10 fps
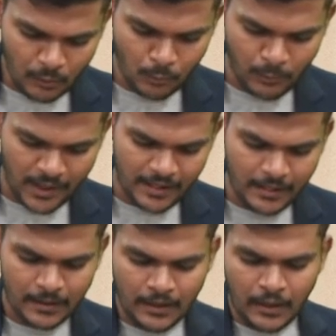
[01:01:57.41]

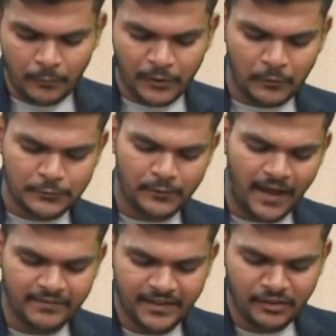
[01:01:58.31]
Well, we also
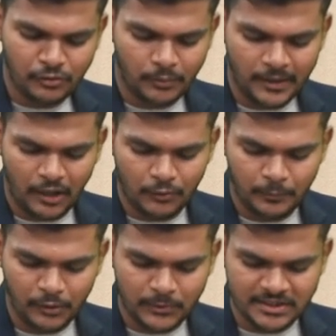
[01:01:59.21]
have the normal
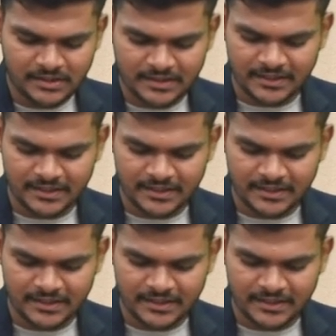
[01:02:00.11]
output, which is